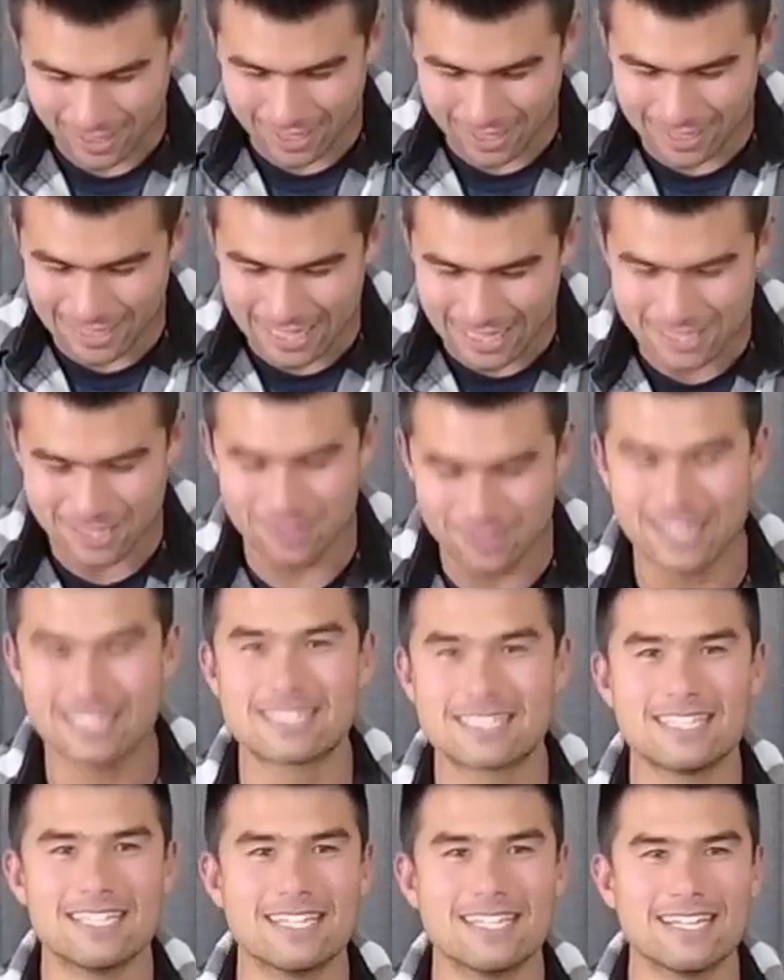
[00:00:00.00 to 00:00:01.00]
Next
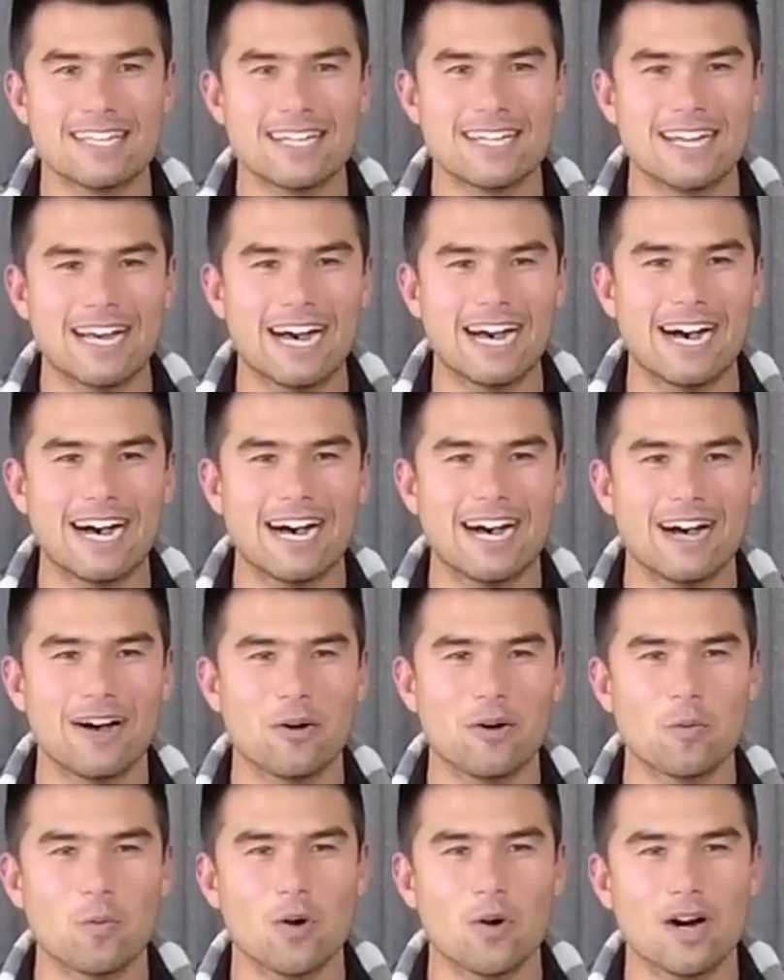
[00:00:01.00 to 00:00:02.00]
question.
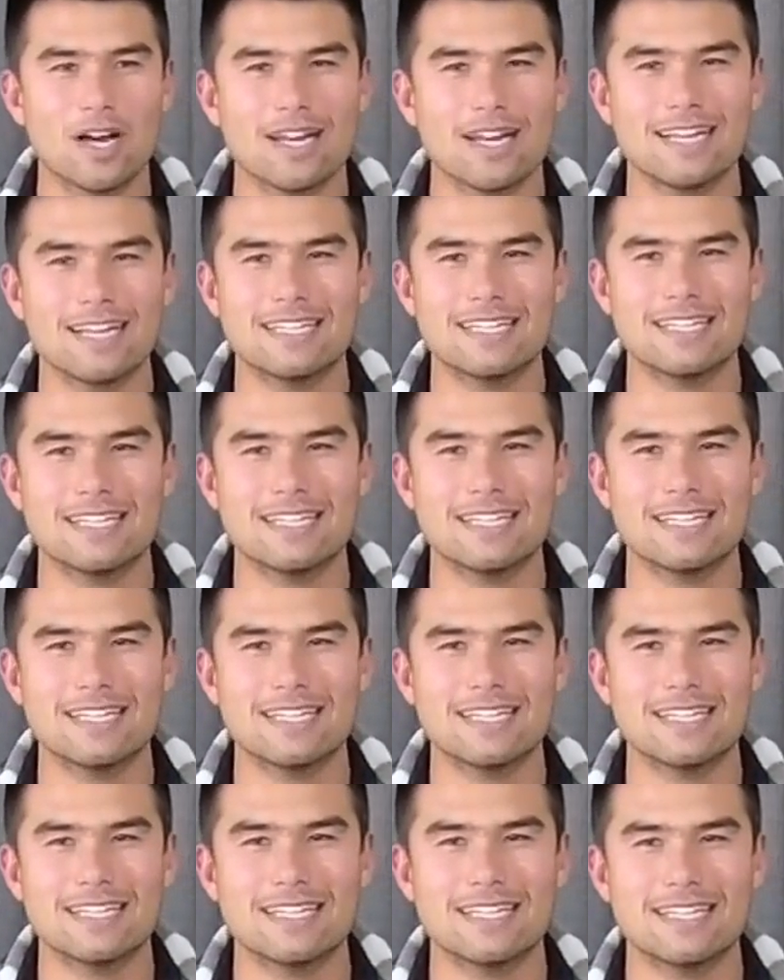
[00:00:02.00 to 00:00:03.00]
What is the
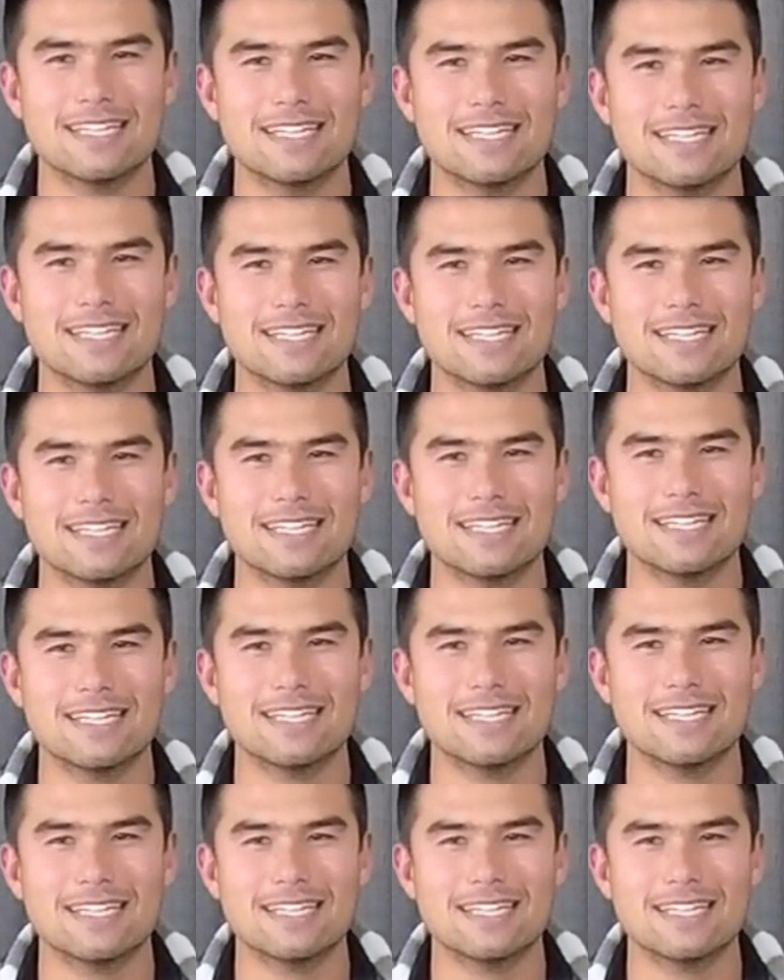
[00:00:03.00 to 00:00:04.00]
hardest
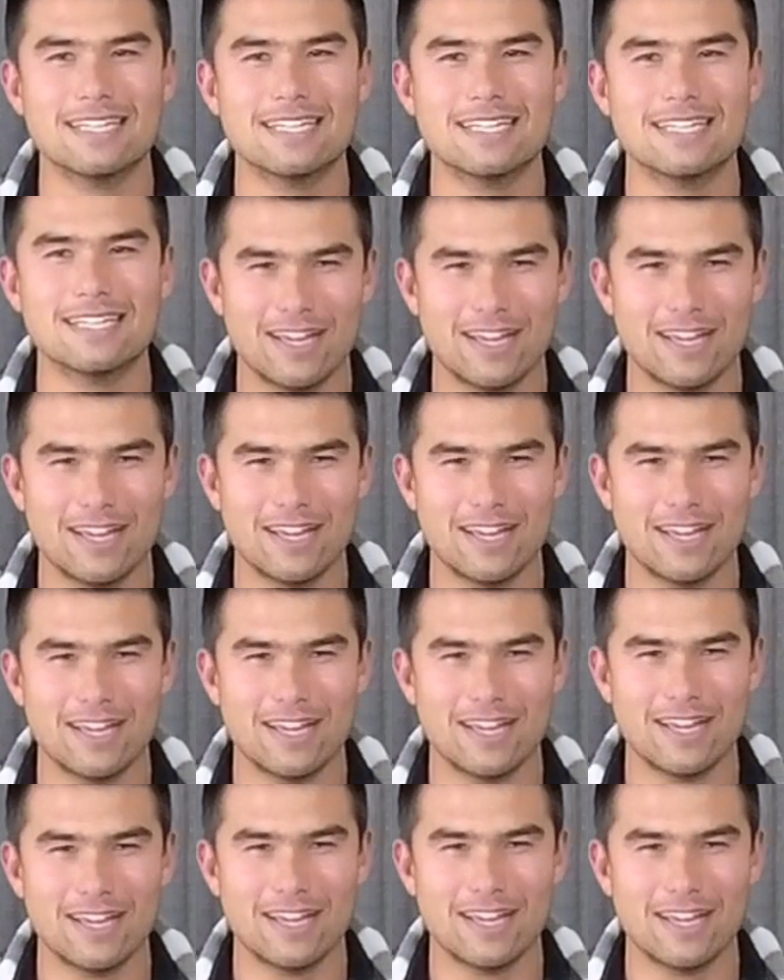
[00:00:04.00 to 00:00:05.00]

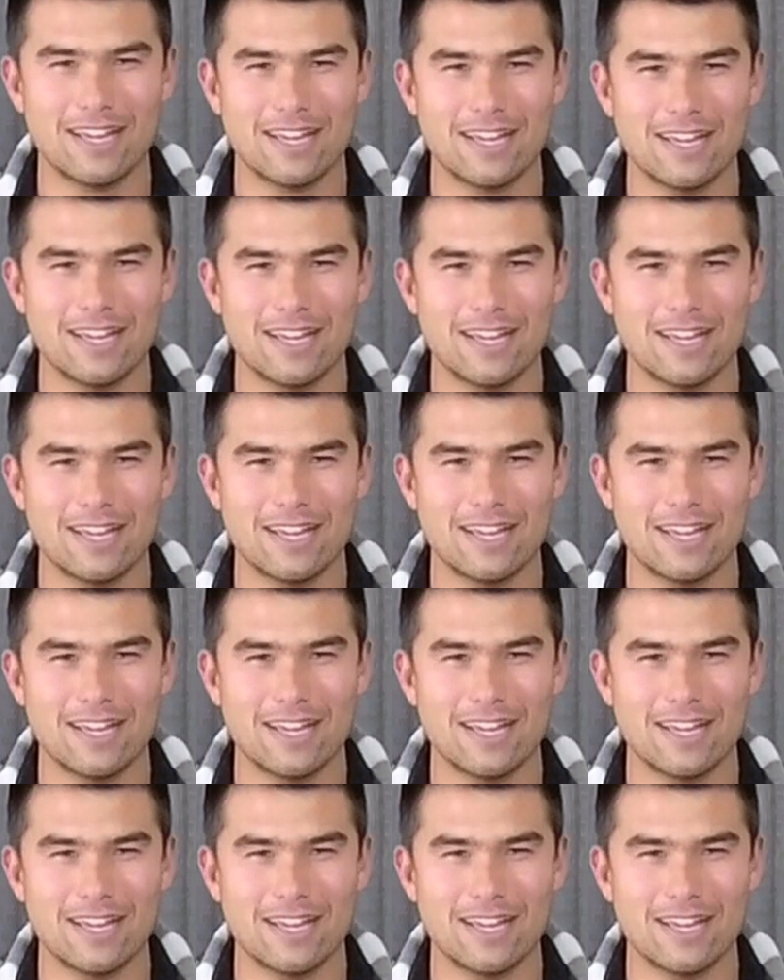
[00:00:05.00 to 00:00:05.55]
adventure so